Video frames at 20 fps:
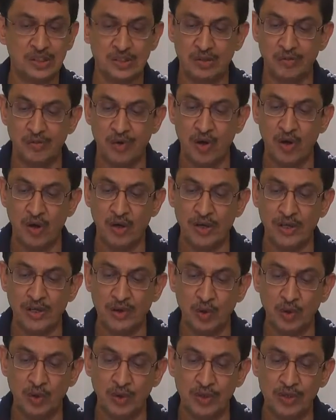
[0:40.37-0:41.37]
We have already
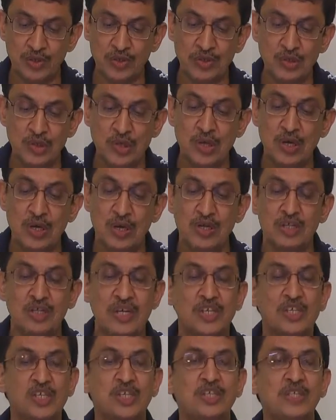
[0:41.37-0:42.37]
known this.
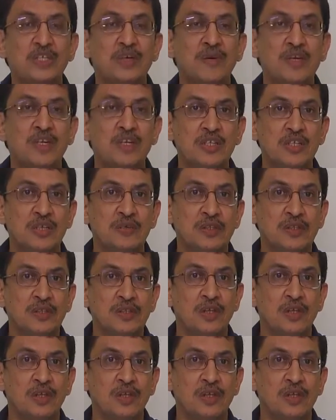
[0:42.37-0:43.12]
Section 77.